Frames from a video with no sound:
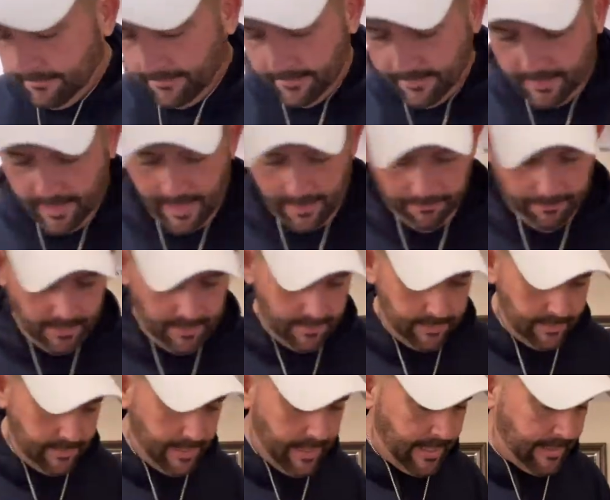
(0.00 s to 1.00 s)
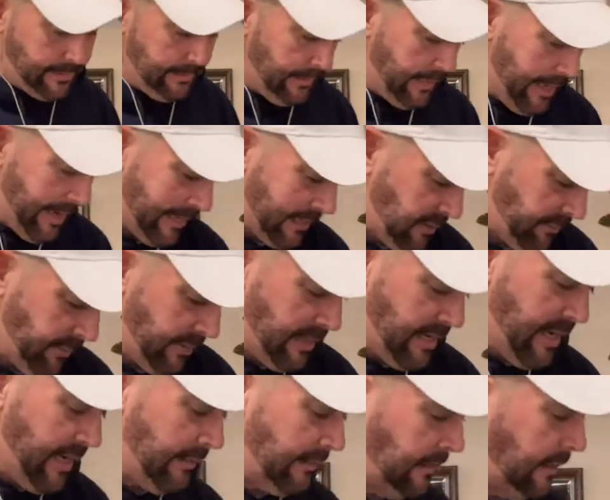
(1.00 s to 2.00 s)
But that being said, last but
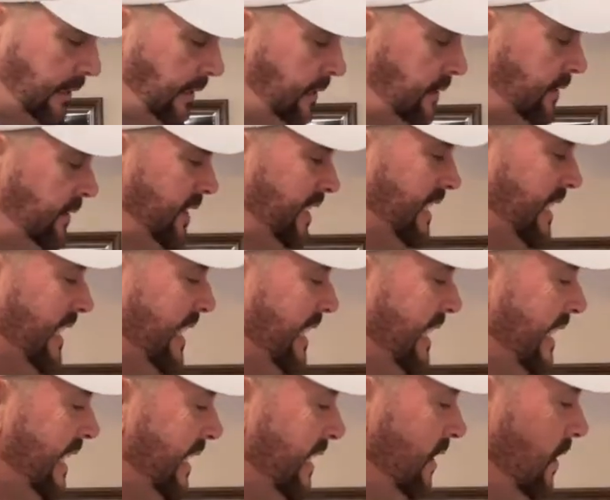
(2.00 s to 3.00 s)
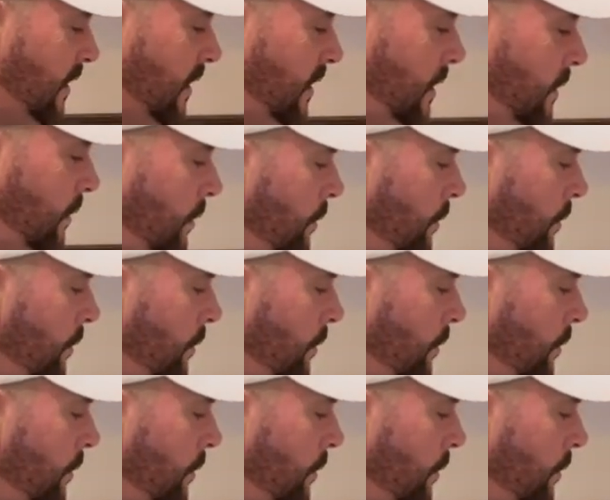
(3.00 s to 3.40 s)
not least, the Eagle.